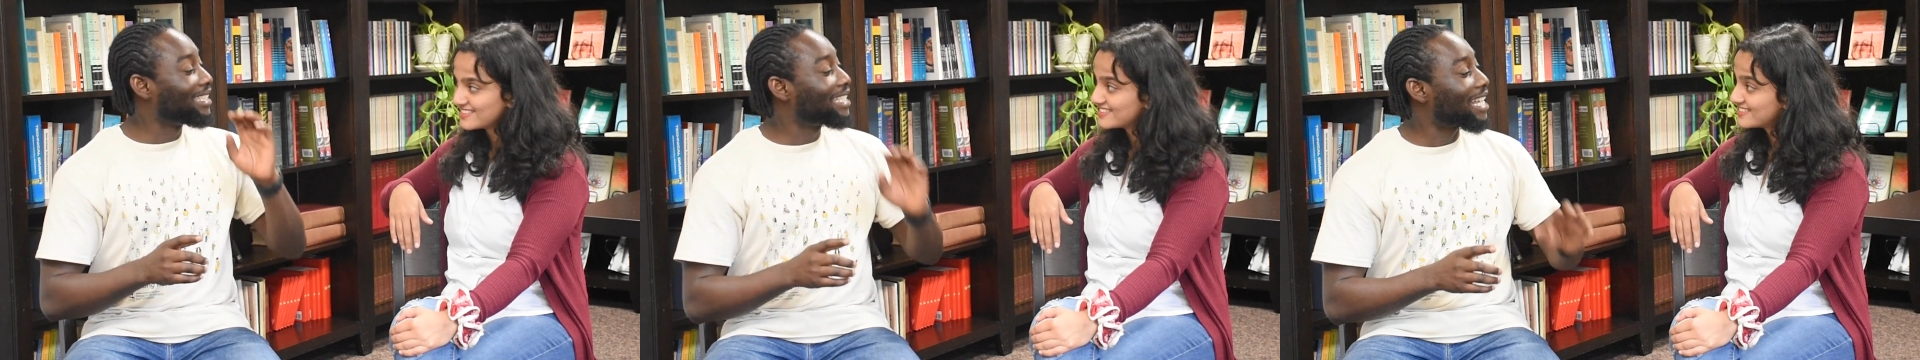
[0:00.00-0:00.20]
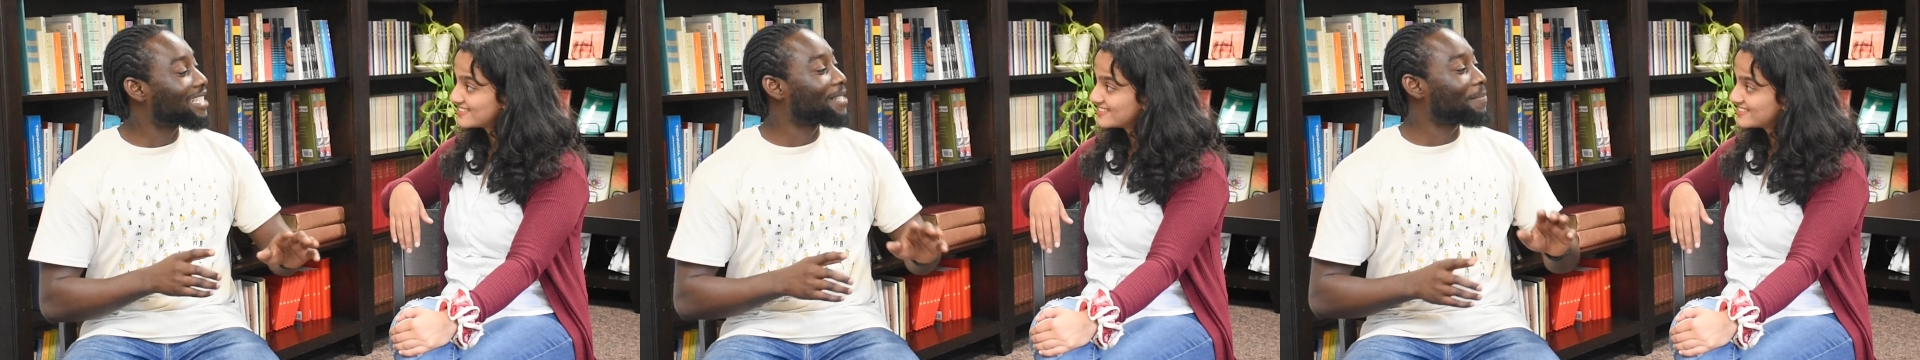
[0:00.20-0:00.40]

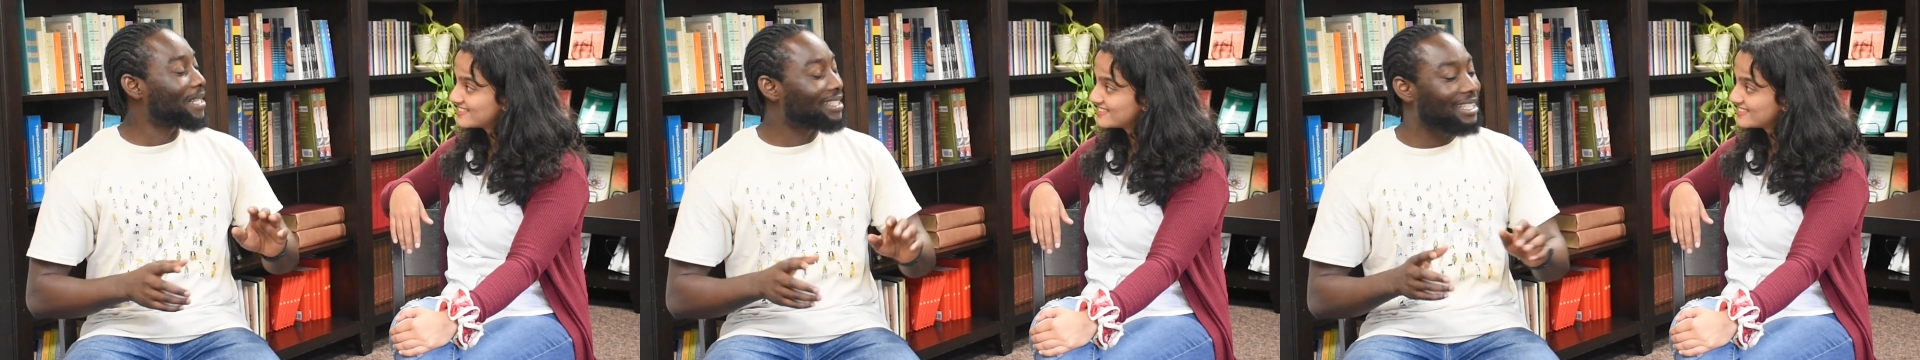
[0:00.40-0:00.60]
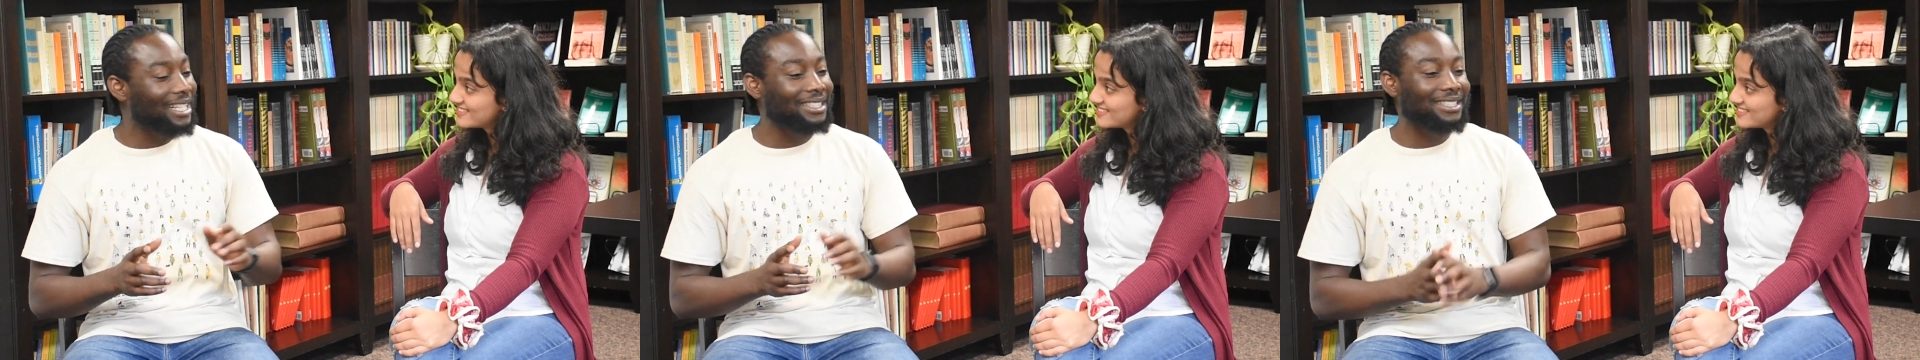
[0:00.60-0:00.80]
Speaker 1: has a
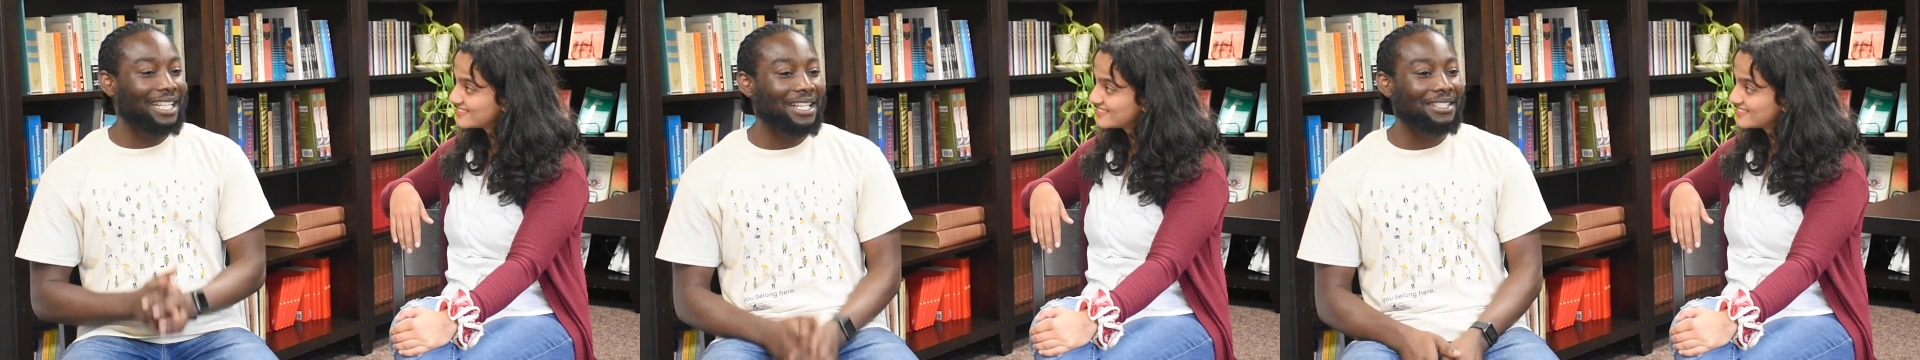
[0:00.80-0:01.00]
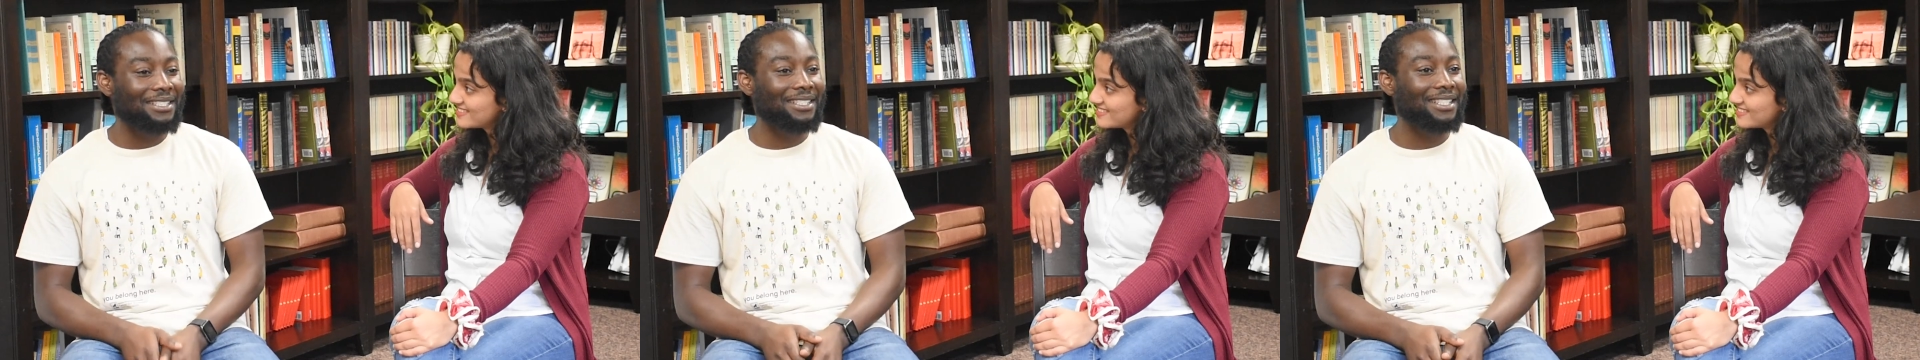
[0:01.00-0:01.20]
particular
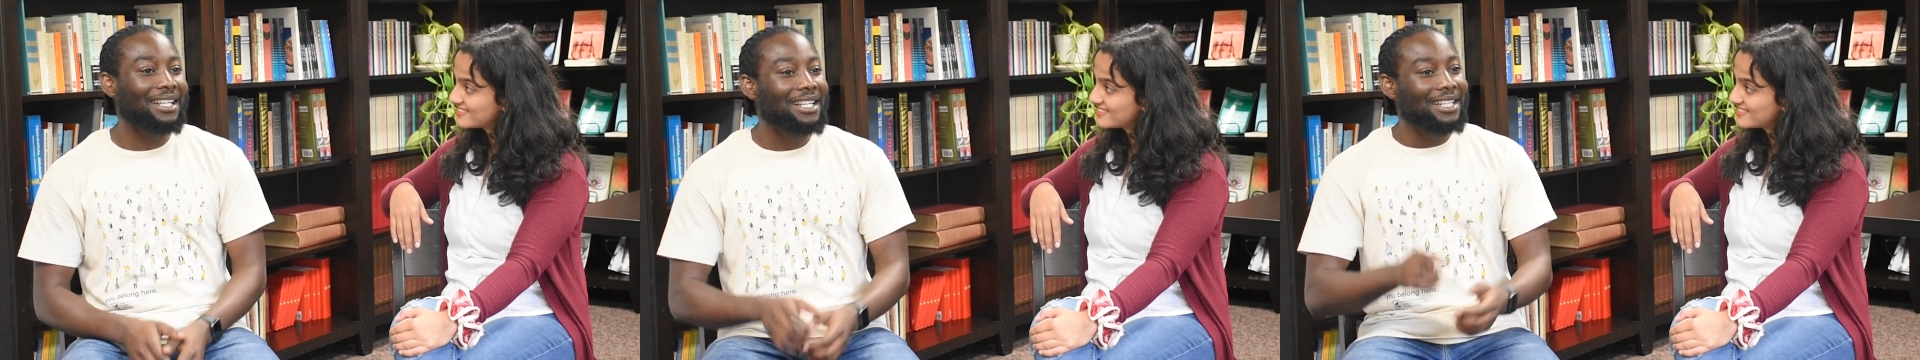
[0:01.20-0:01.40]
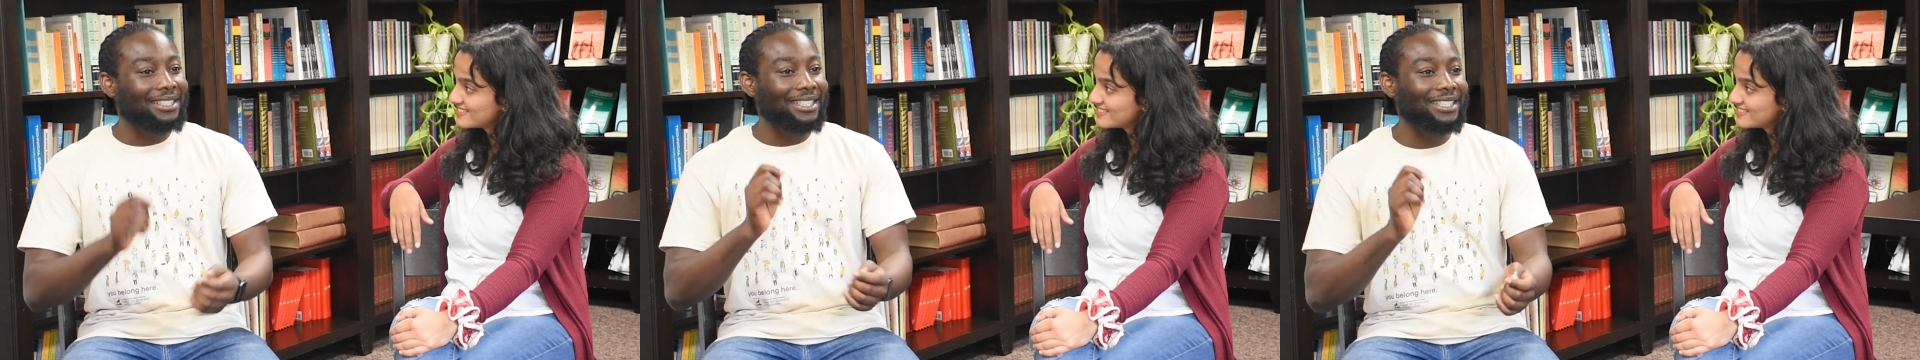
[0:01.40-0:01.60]
dance. It's
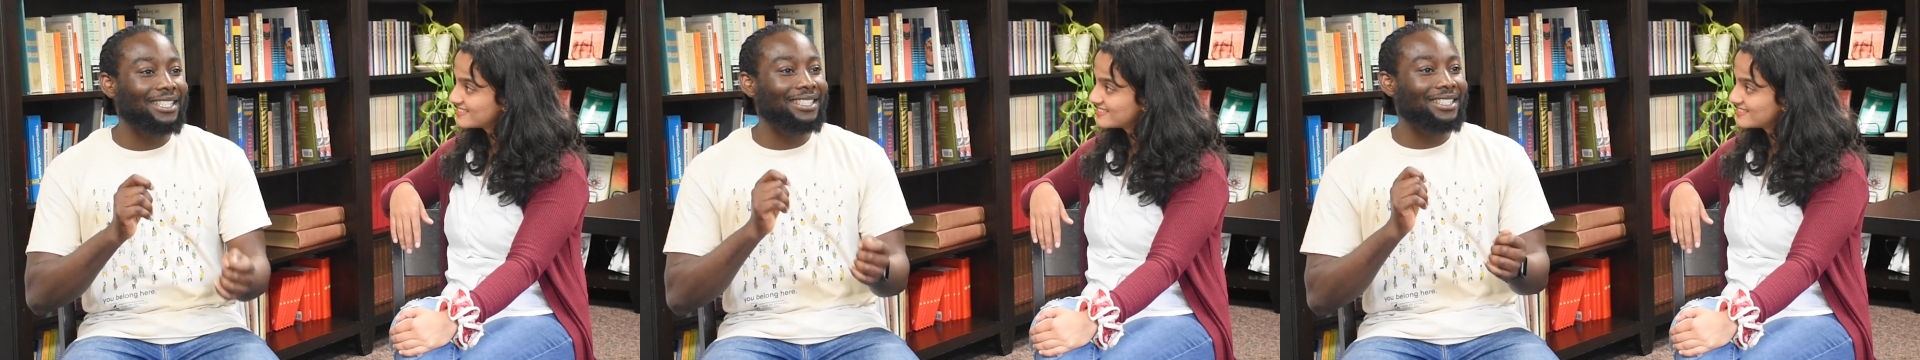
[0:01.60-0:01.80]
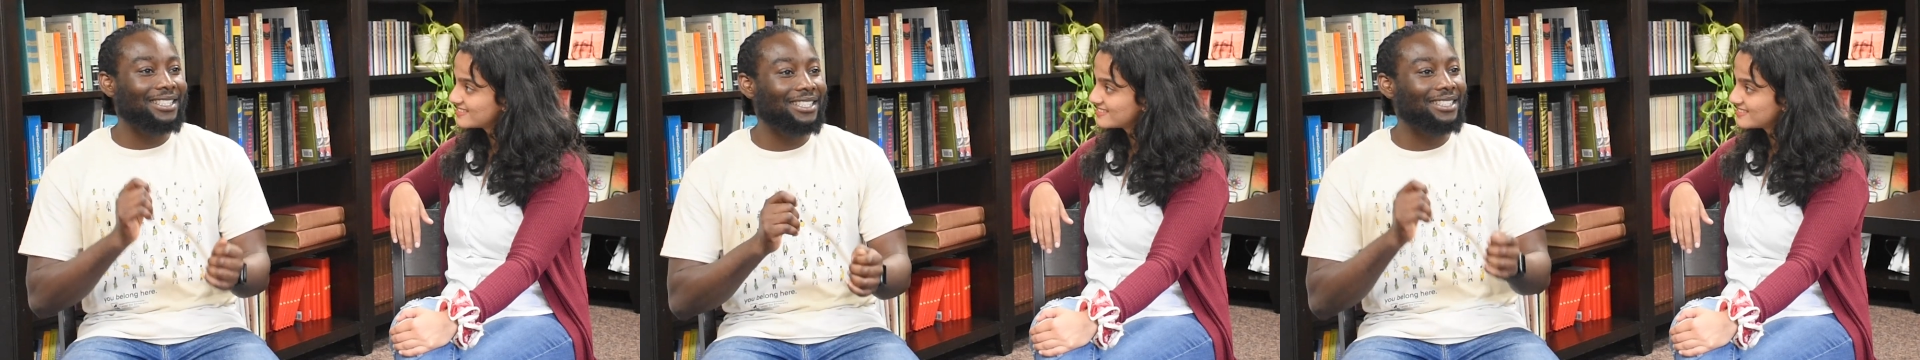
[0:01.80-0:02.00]
that, I
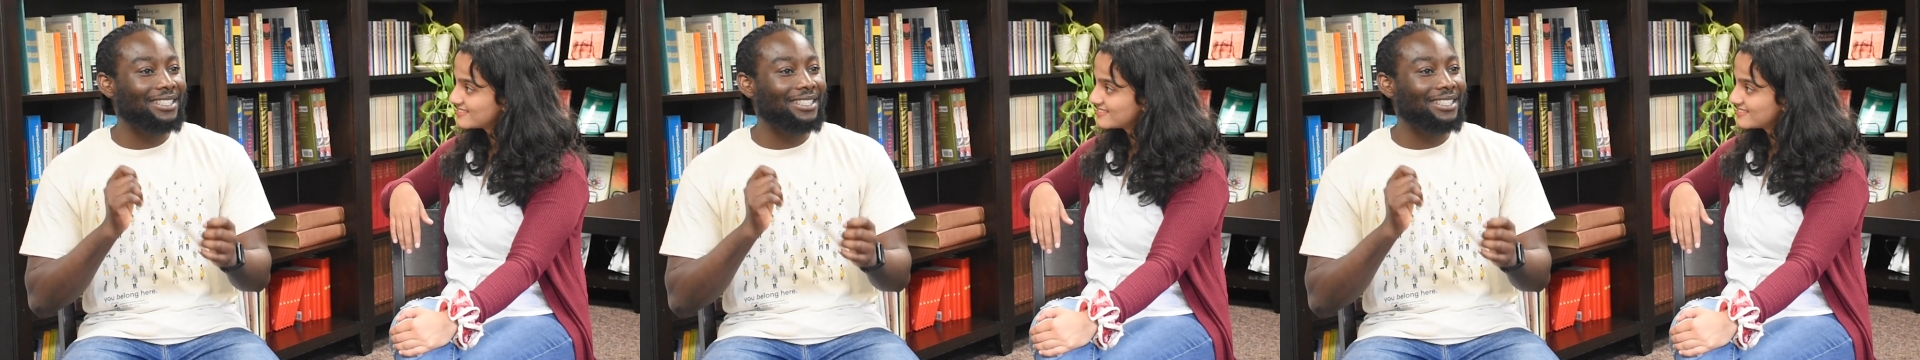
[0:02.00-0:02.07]
don't